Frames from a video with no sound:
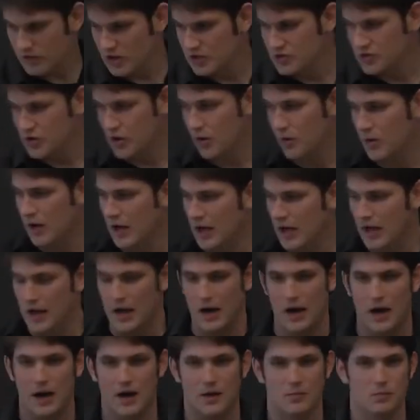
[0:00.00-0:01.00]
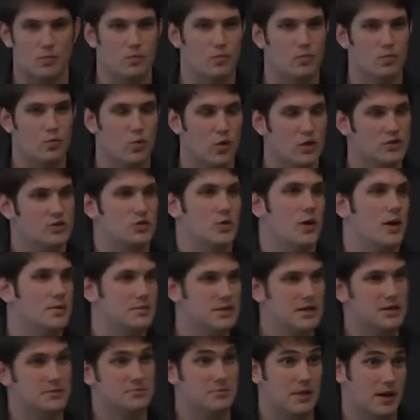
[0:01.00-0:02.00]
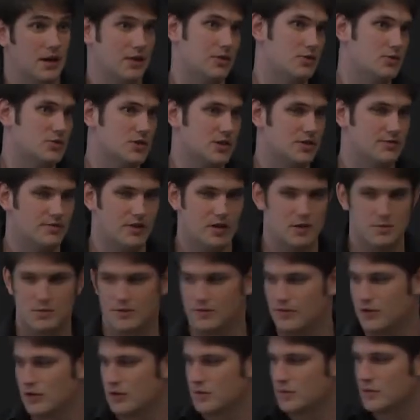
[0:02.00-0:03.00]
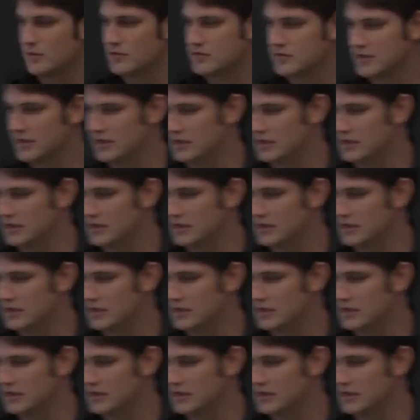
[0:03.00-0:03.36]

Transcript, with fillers: So what do I mean by using environment variables?